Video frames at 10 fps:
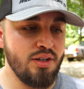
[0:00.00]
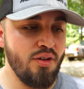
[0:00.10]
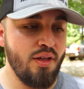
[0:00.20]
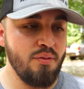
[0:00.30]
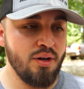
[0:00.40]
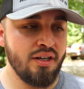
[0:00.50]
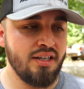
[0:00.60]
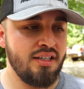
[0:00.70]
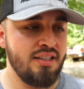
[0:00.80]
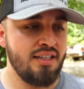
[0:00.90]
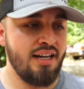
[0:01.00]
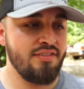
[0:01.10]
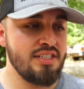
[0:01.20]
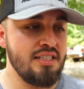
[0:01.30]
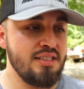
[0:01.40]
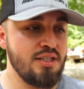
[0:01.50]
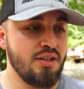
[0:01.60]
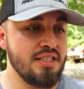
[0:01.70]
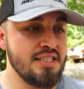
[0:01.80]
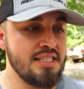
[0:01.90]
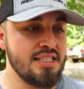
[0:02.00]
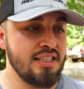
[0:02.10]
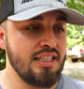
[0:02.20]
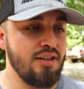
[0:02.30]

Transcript: know they work. I've seen deer consistently,